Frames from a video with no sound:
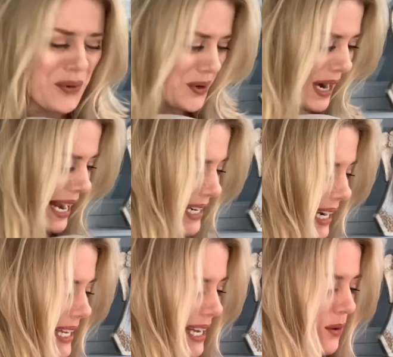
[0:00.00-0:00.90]
great. I
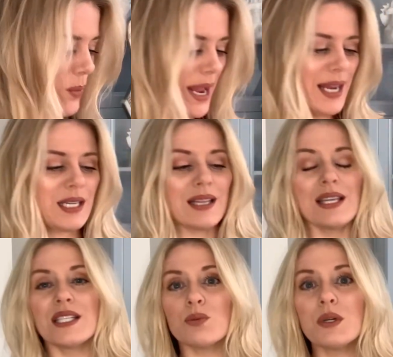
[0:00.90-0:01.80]
can't wait.
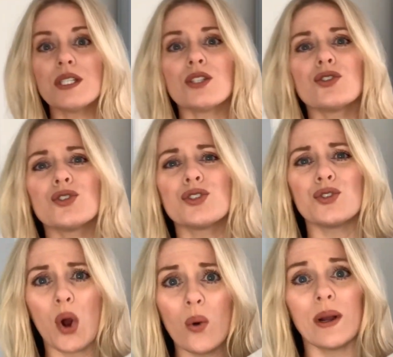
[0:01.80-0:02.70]
This was
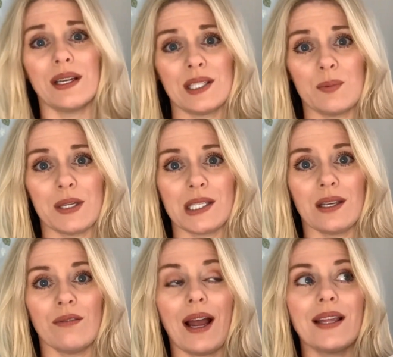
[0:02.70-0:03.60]
so
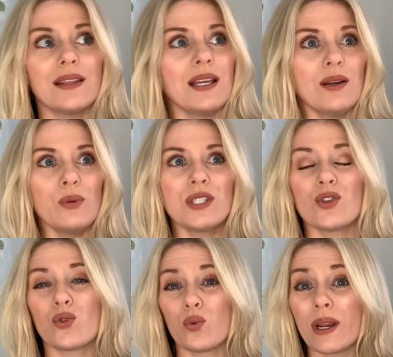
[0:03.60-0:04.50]
inexpensive. I think it was
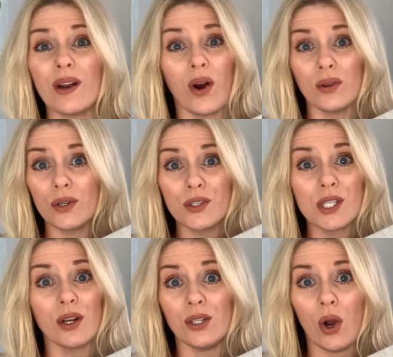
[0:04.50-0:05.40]
$3
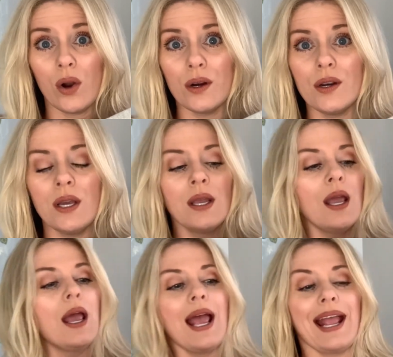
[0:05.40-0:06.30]
a yard,
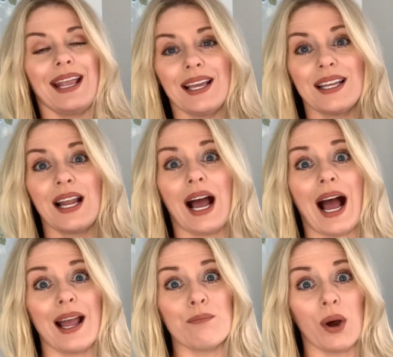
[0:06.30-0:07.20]
and
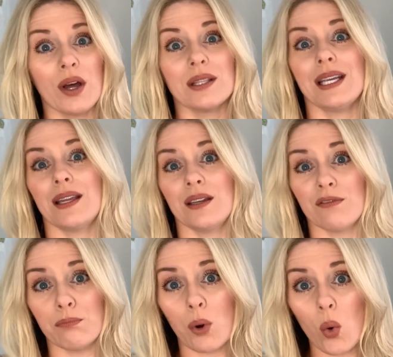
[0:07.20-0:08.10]
I bought the end
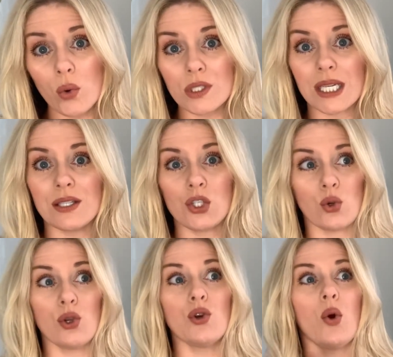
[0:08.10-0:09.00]
of bolt, and so
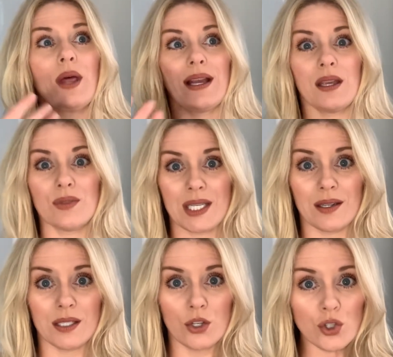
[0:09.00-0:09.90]
you know that gives an
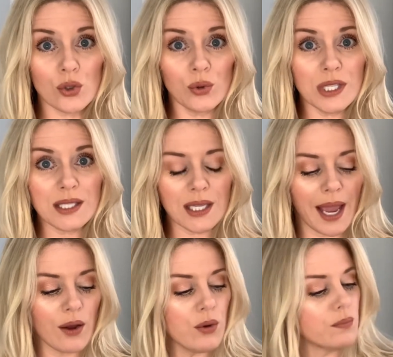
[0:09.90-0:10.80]
additional
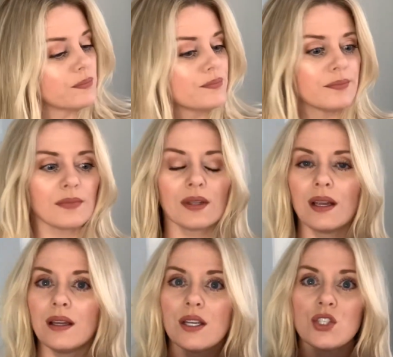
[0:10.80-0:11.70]
discount.
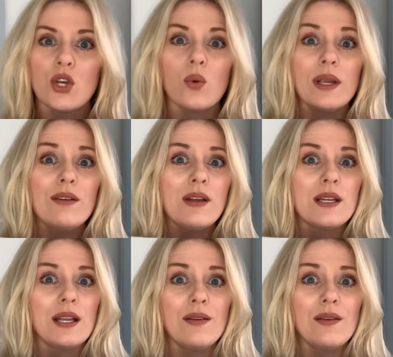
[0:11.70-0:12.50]
So even